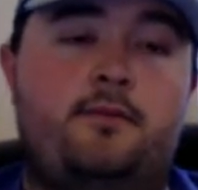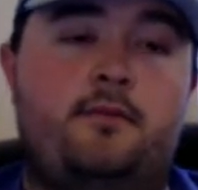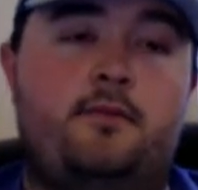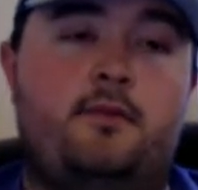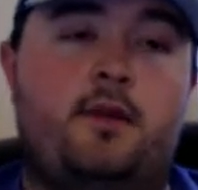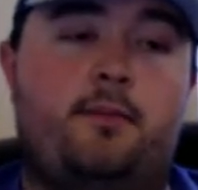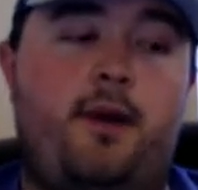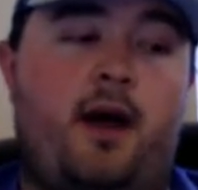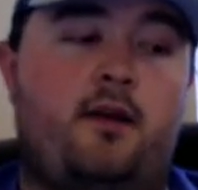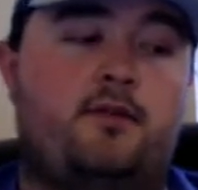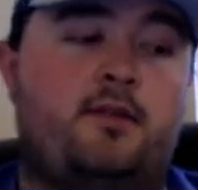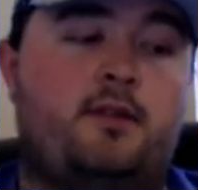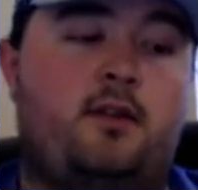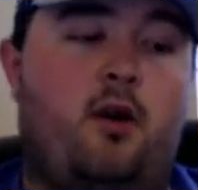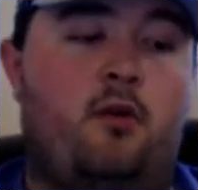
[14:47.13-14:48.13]
to
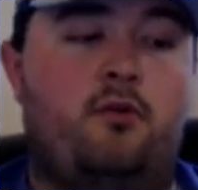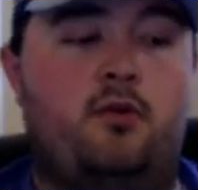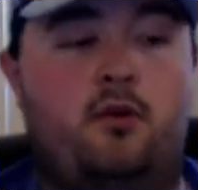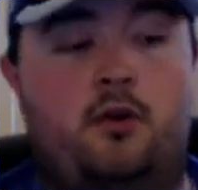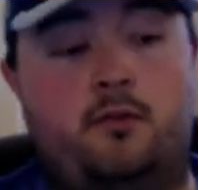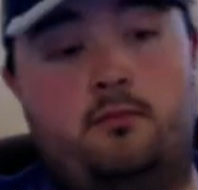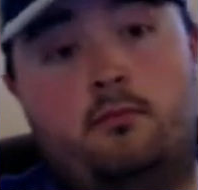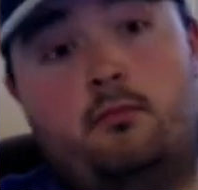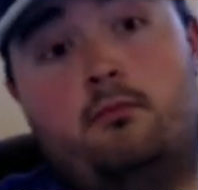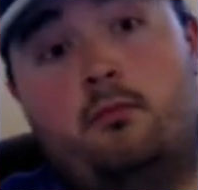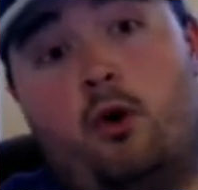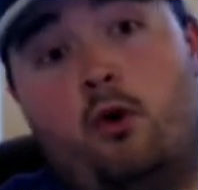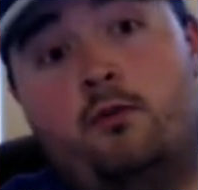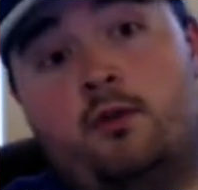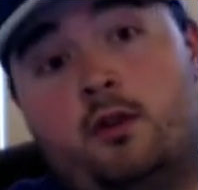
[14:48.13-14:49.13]
bounce the
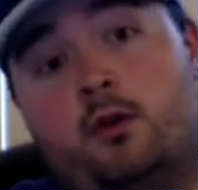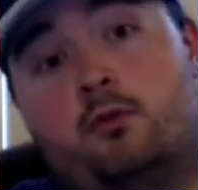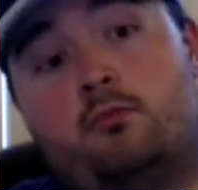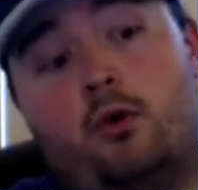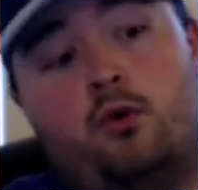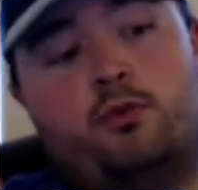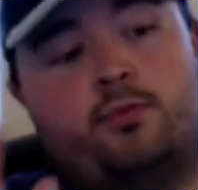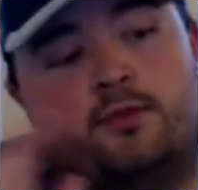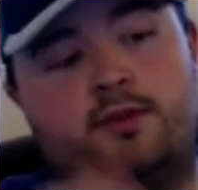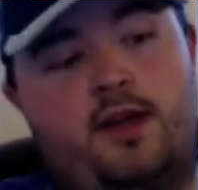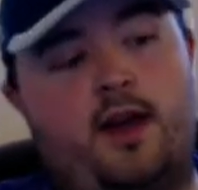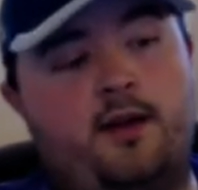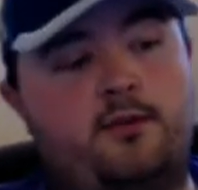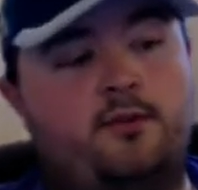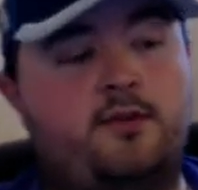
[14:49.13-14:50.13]
overload multiple
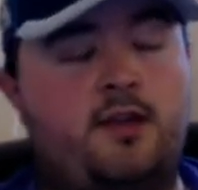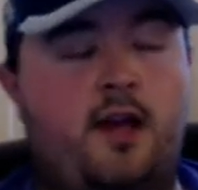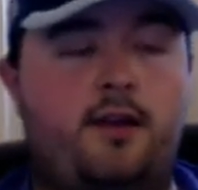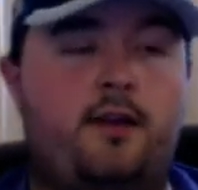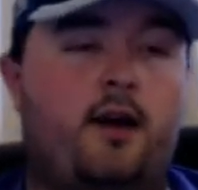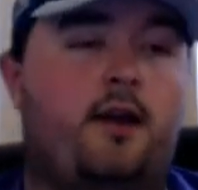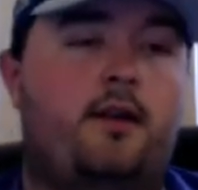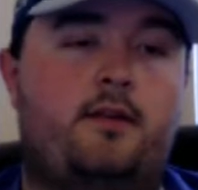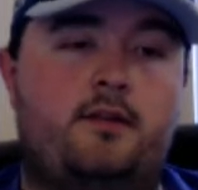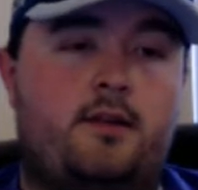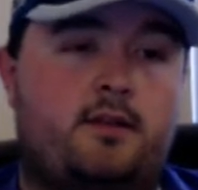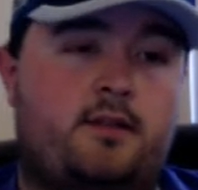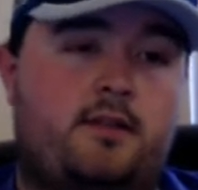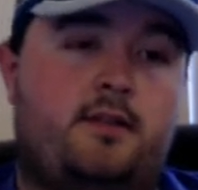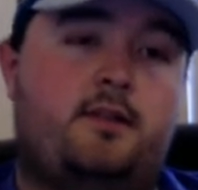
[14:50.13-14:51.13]
times, which I had done, and
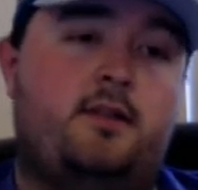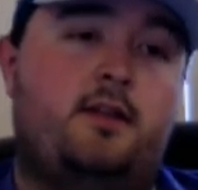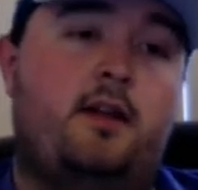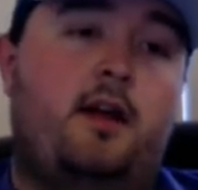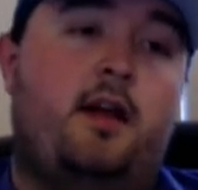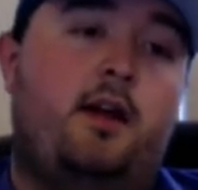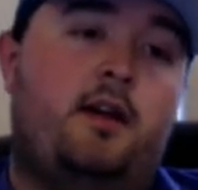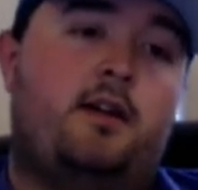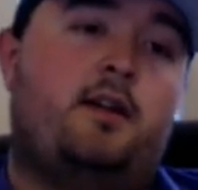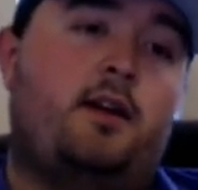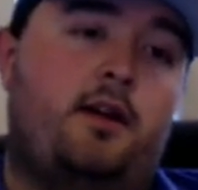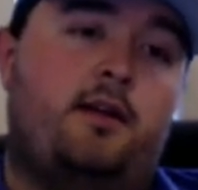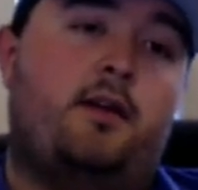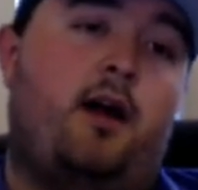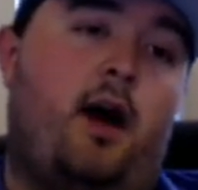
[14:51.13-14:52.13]
just
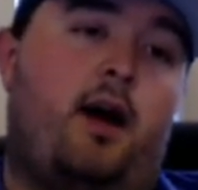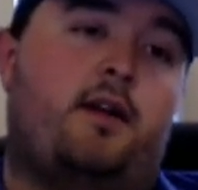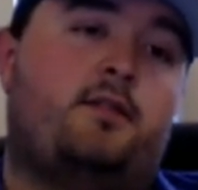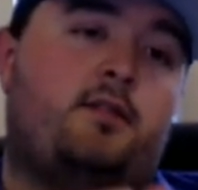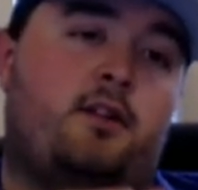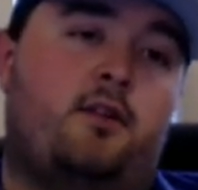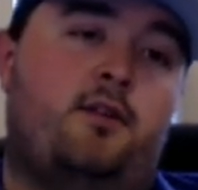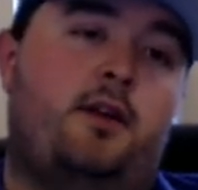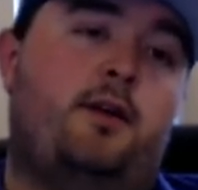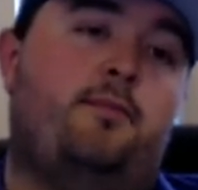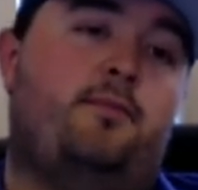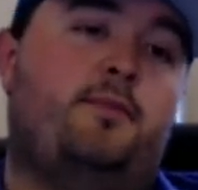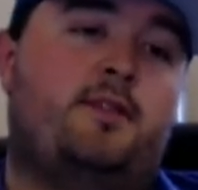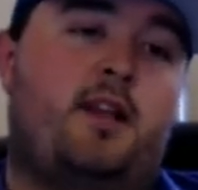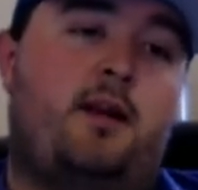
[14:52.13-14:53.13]
slowly
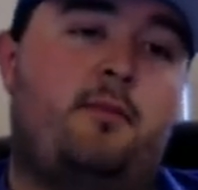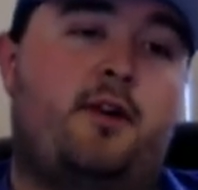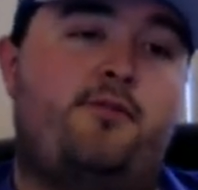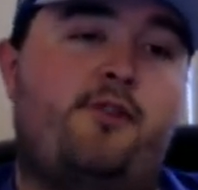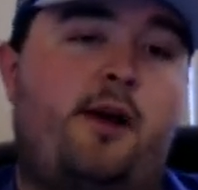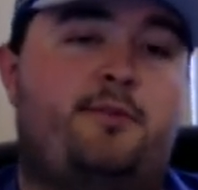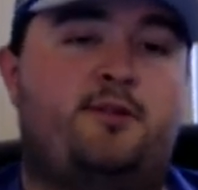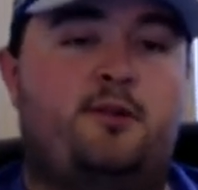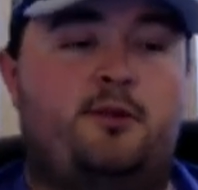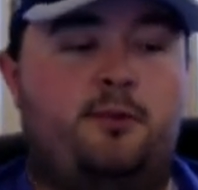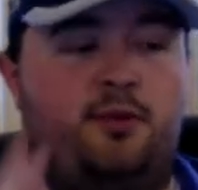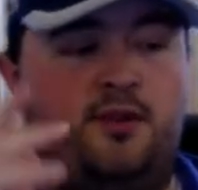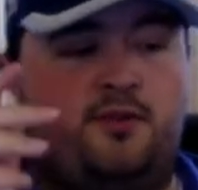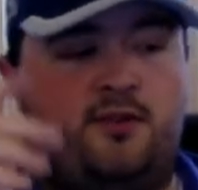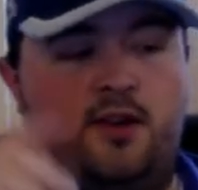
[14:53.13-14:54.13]
set up my drop zone to
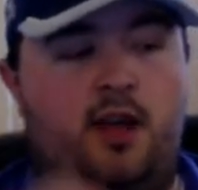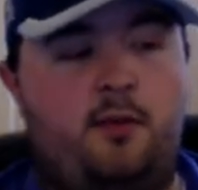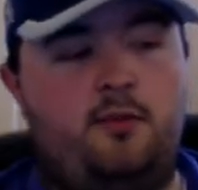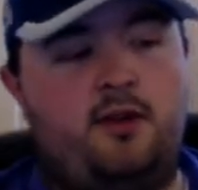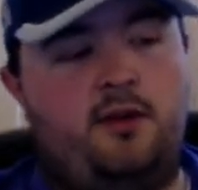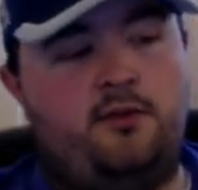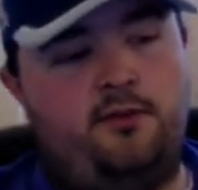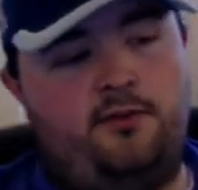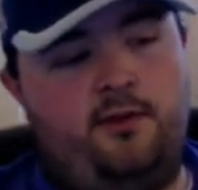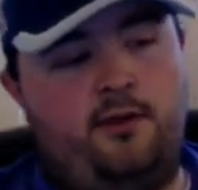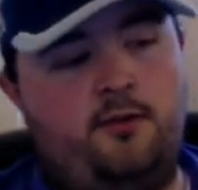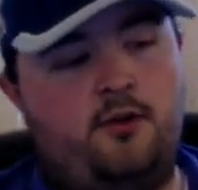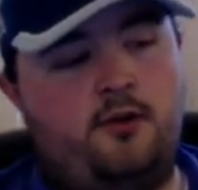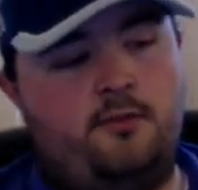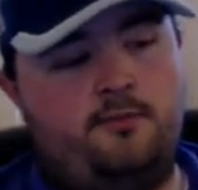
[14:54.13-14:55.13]
push for game with Devil Fever.